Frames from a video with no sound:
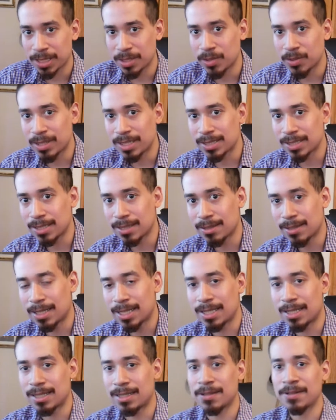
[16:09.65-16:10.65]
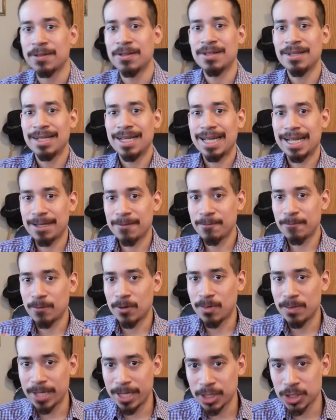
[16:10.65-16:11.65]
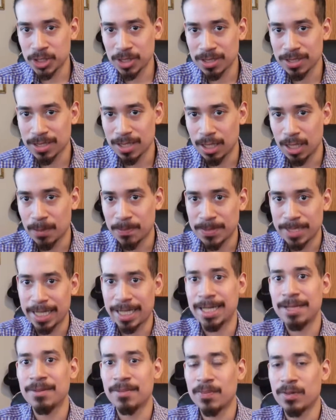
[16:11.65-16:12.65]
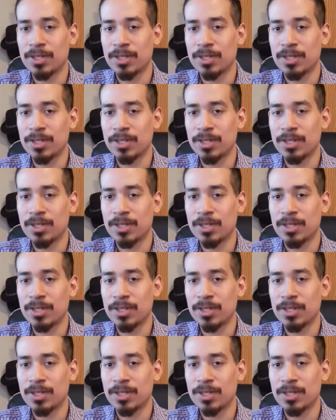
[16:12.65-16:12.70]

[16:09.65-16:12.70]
I know that's a lot of information to obtain,